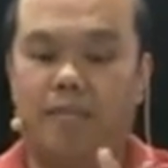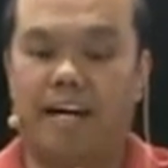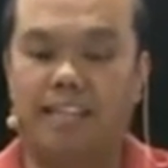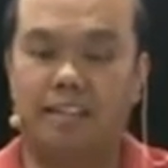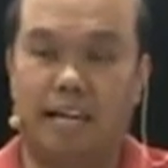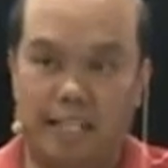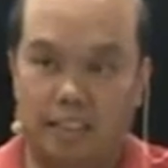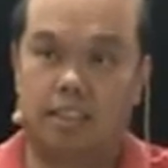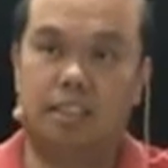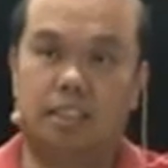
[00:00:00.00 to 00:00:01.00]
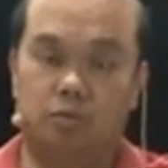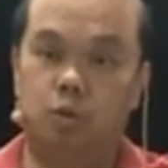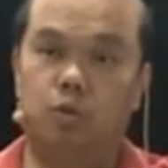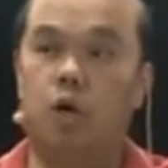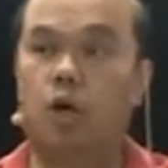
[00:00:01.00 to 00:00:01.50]
Paint as is
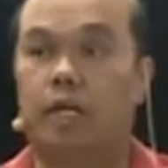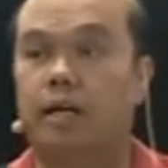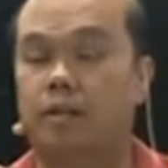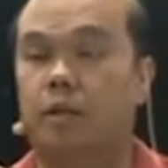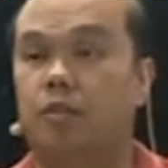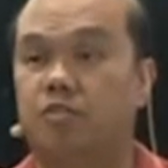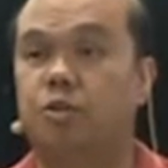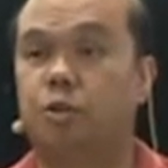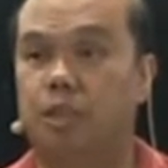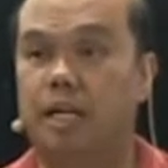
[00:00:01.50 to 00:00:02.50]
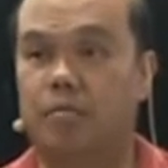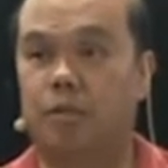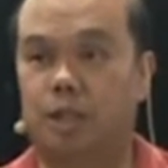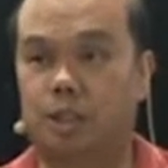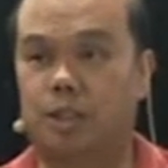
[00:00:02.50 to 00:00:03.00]
will not go through an
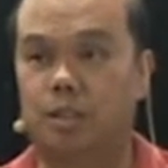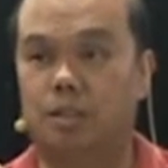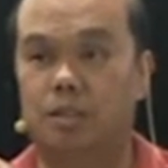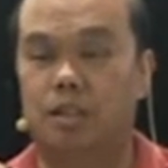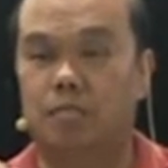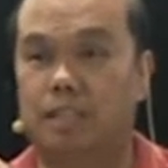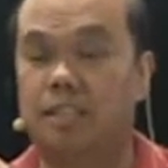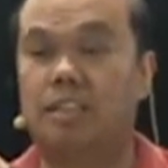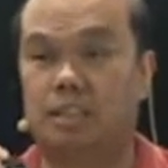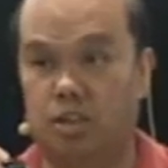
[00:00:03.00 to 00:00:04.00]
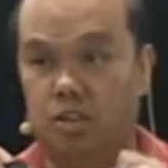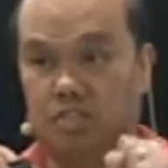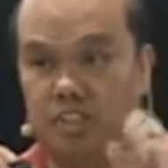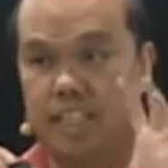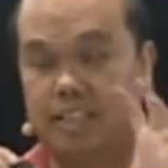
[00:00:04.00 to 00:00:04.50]
airbrush because it's too
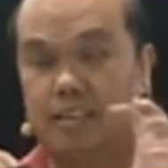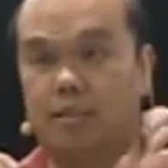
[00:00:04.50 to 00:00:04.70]
thick.